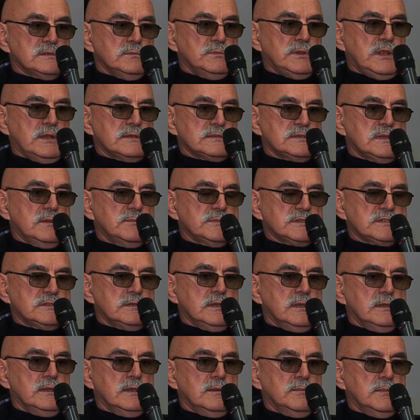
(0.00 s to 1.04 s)
second
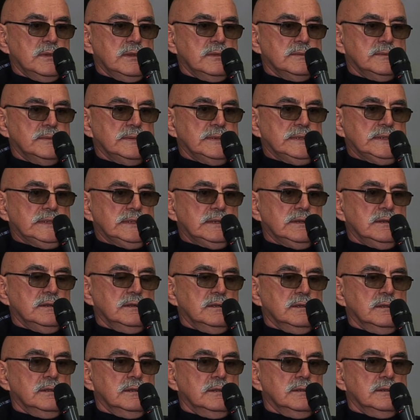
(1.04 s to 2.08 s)
law, uh,
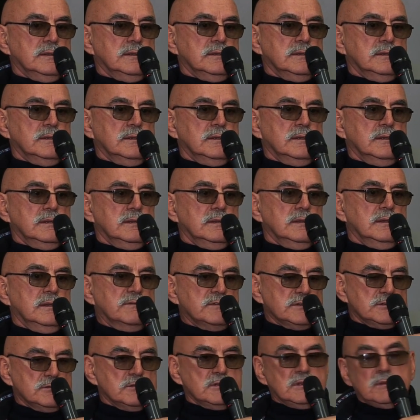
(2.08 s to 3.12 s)
second uh,
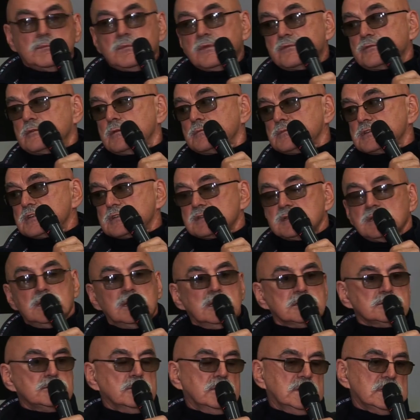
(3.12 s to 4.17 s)
and, and
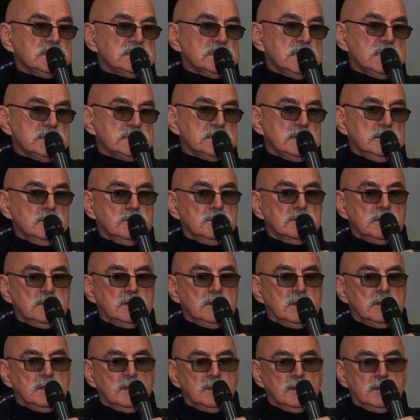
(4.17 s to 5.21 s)
regulatory
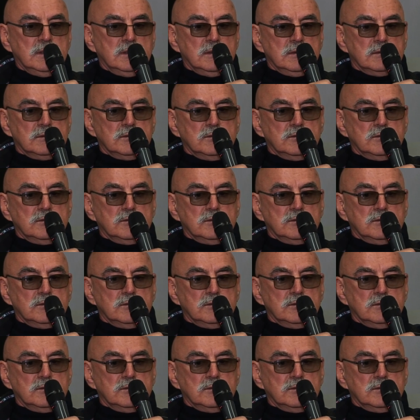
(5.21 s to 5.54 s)
levels.